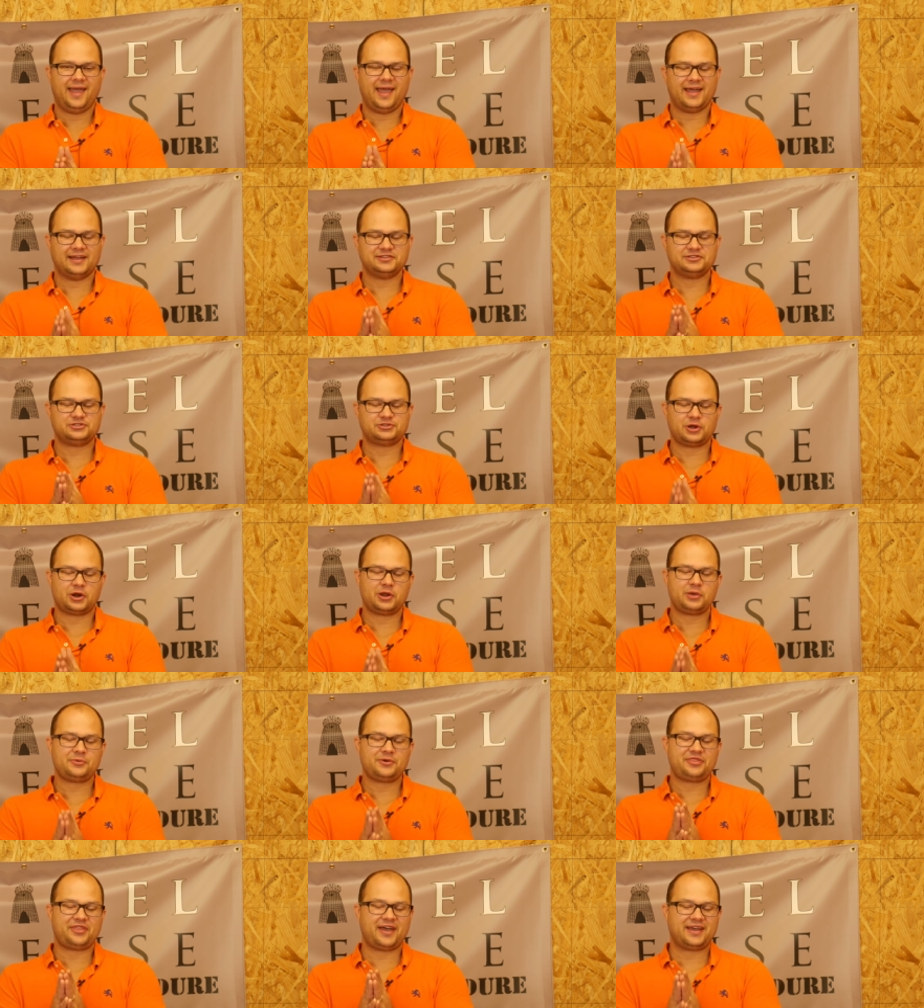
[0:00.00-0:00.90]
and
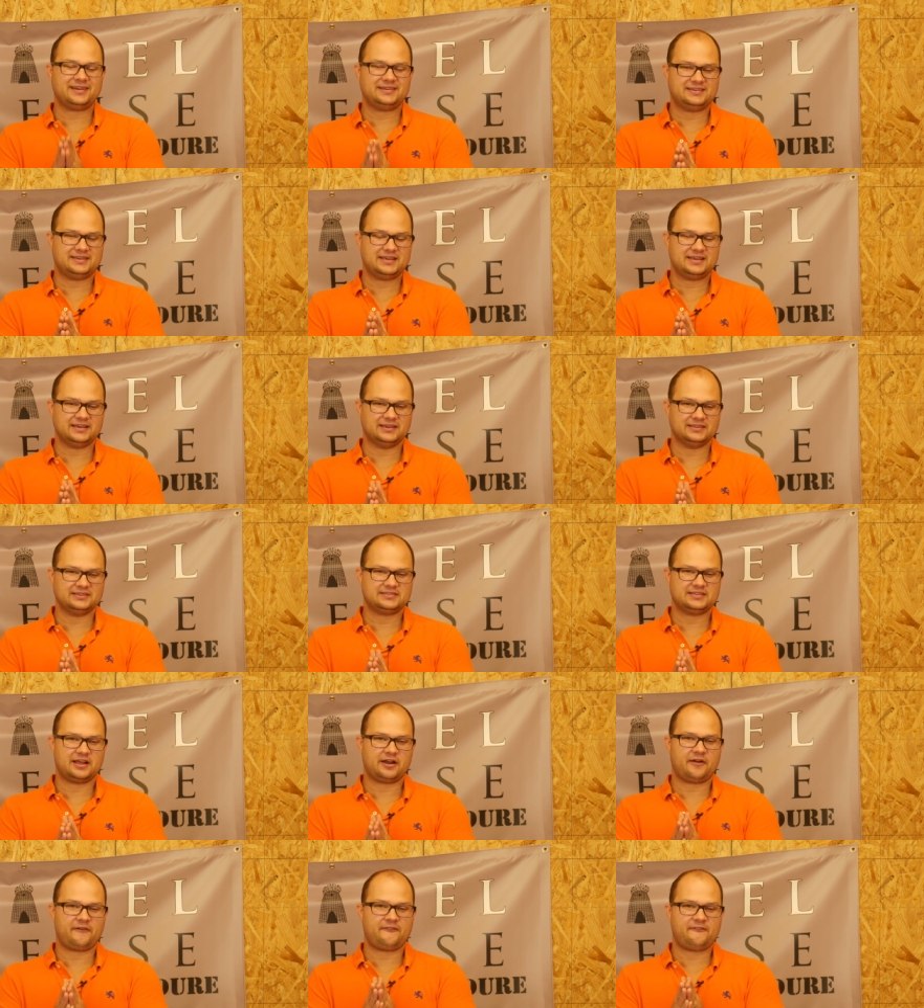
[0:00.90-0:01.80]
starting with ideas
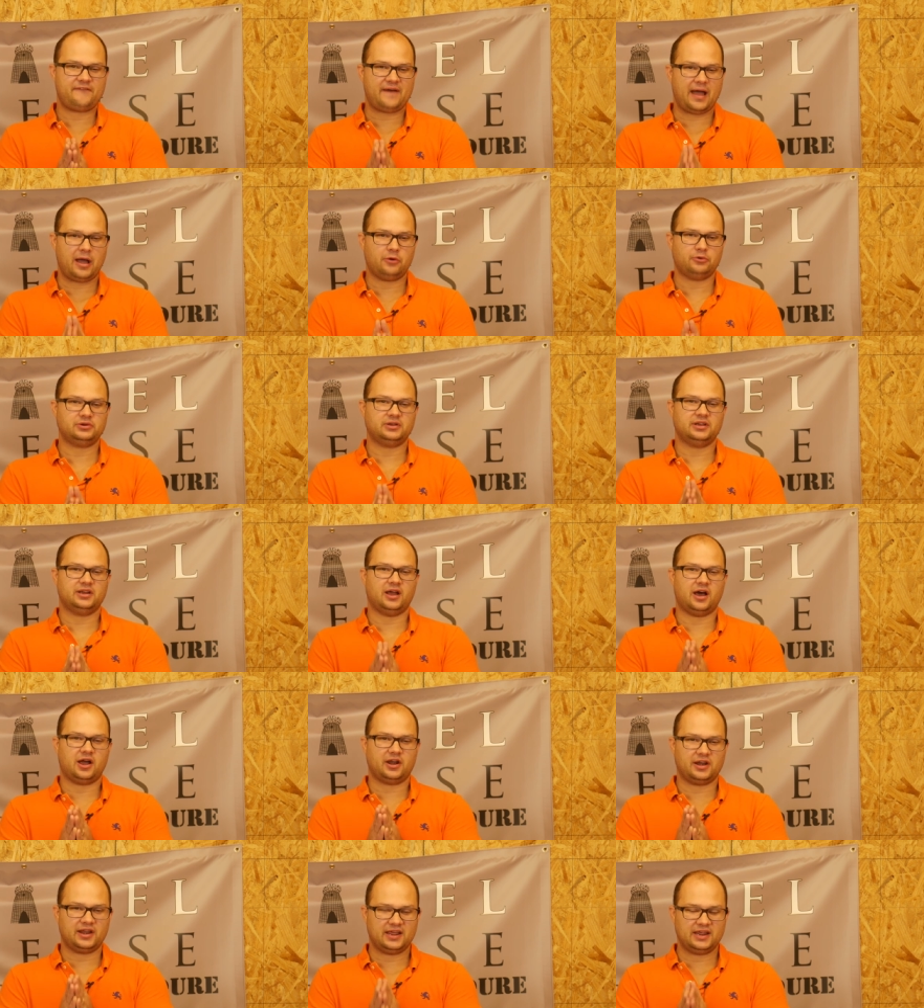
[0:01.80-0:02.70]
that are founded
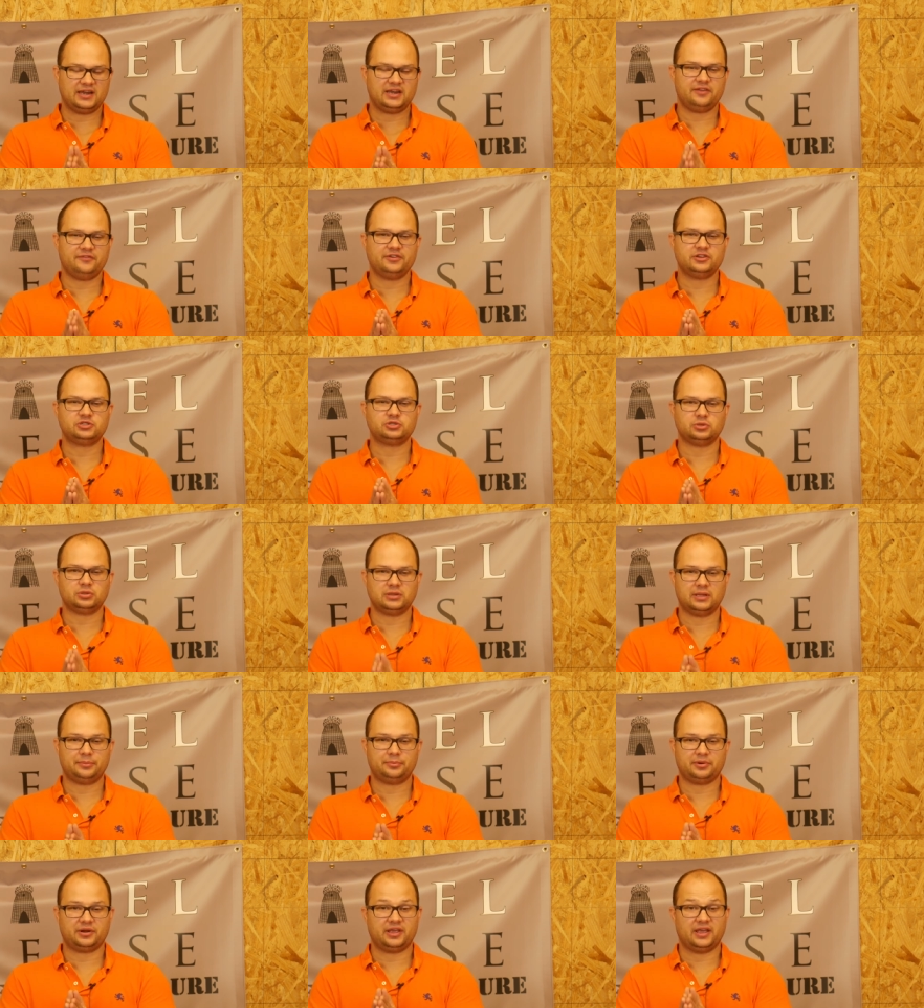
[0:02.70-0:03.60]
on individual
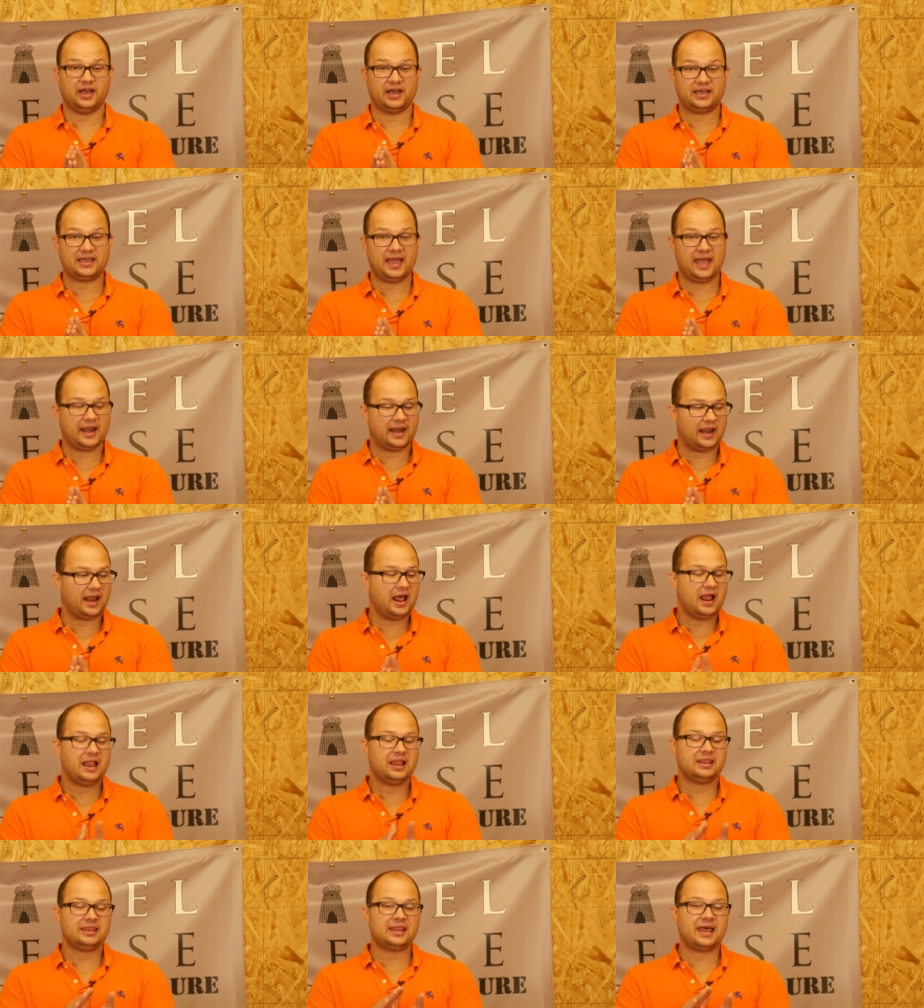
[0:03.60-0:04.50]
liberty, again,
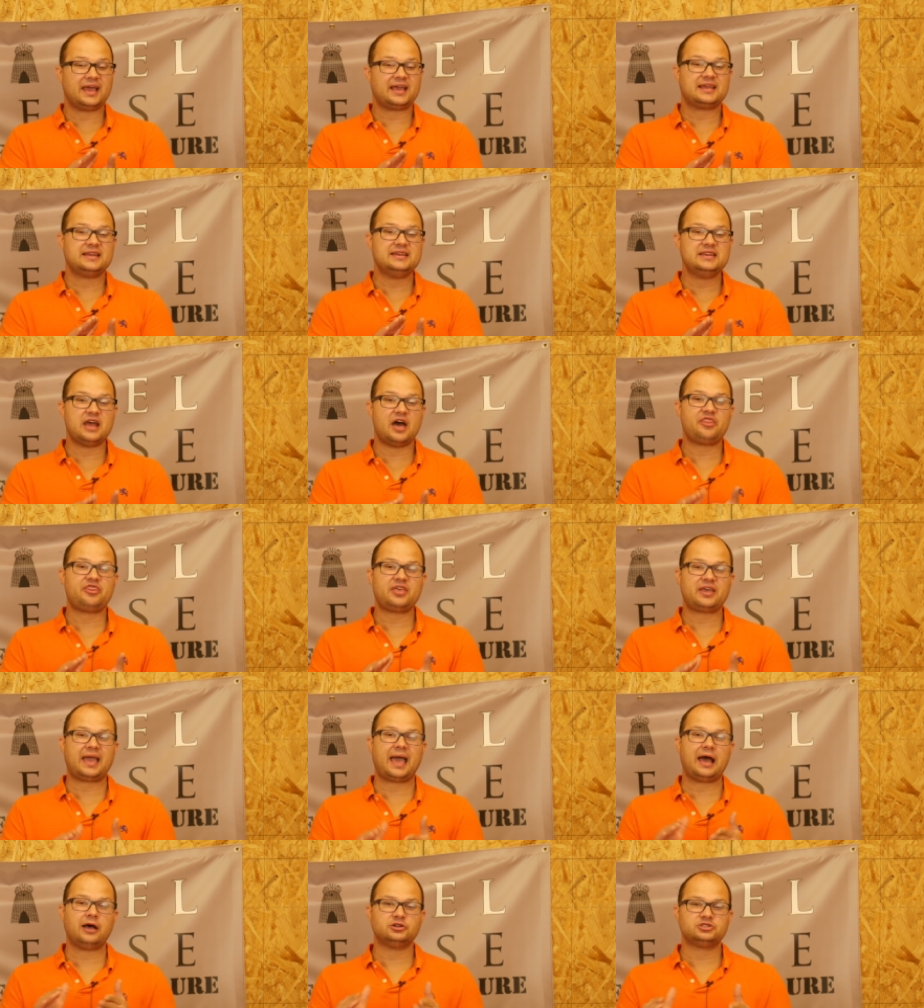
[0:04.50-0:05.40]
like
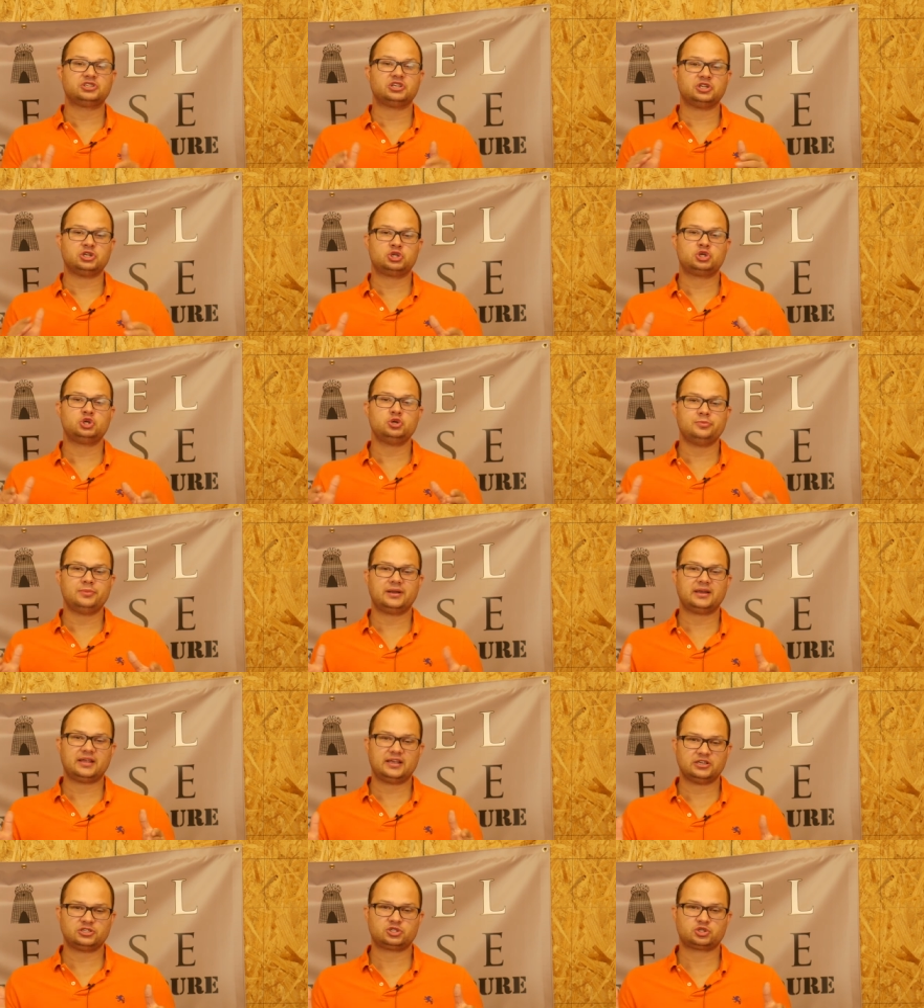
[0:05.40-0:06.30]
nothing else in human
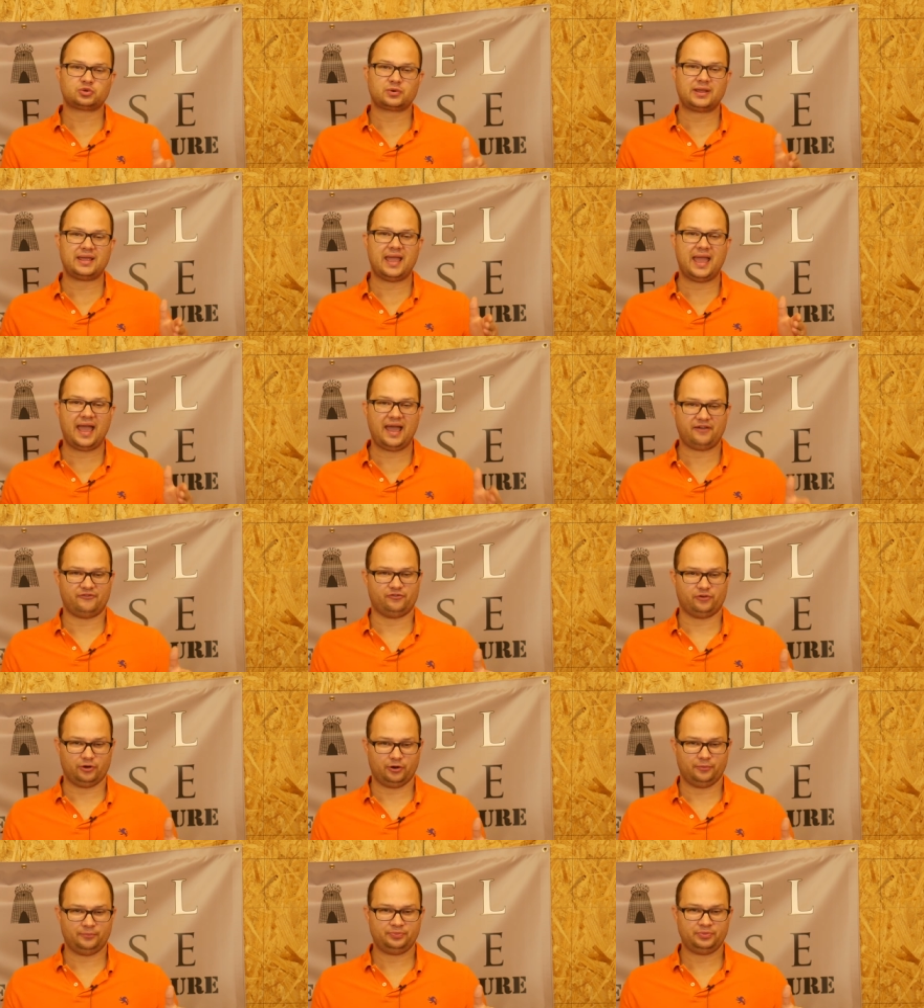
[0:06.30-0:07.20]
history
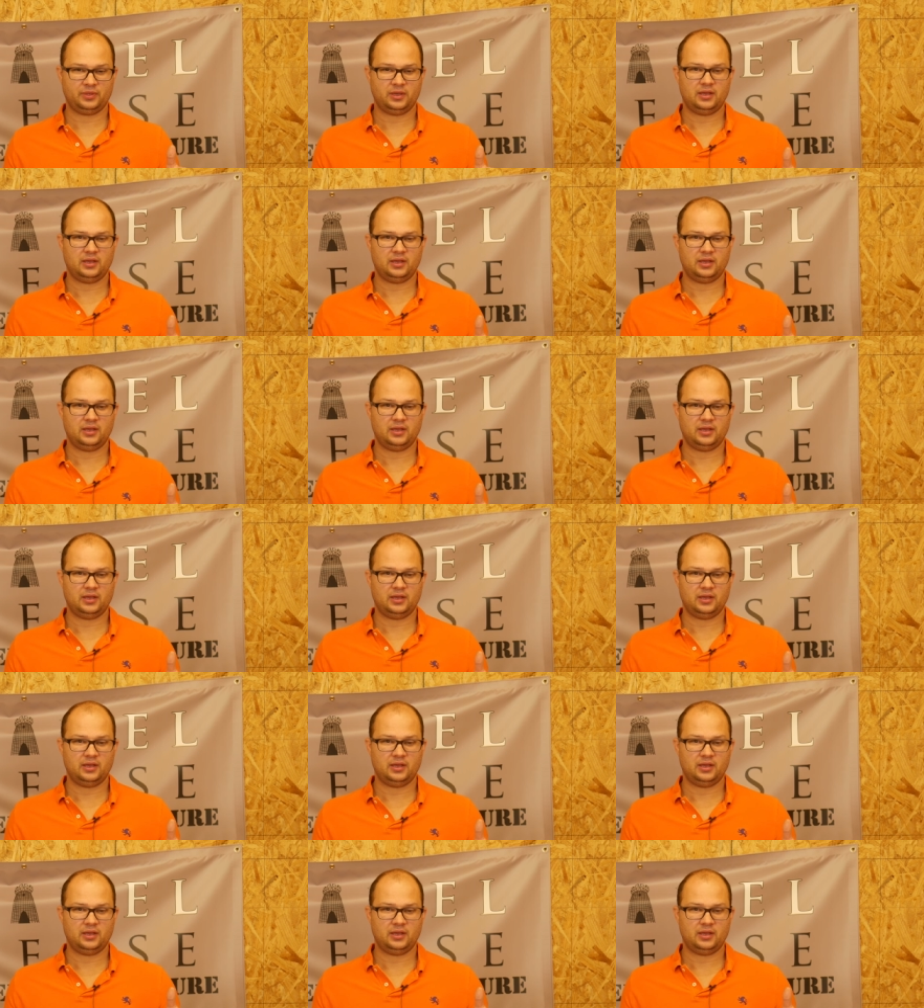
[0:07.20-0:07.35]
ever,